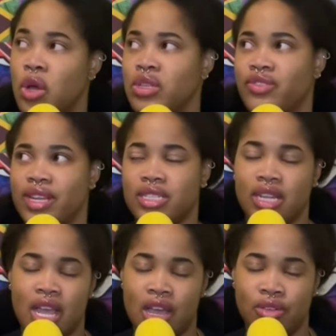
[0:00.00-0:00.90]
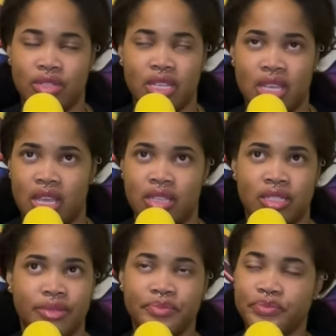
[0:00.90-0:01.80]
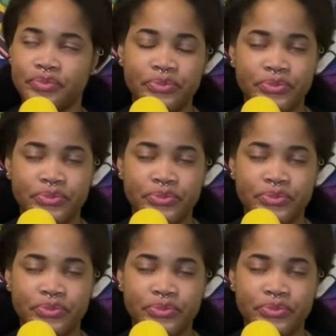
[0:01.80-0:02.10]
There's always rice in the house in case